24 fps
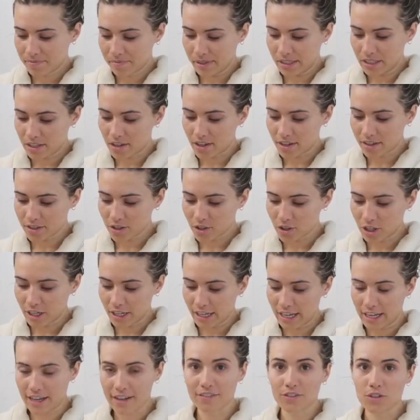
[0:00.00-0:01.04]
My dog is
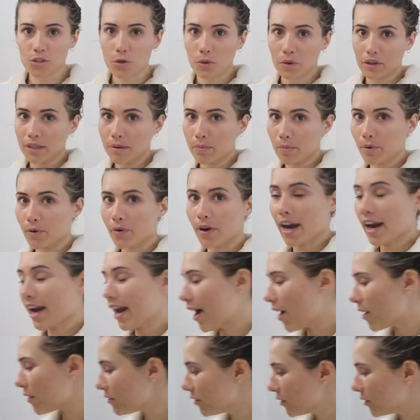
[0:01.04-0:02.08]
drinking out of the toilet bowl right
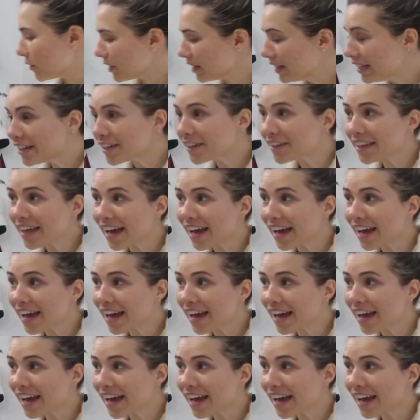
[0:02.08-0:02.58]
now. If you can hear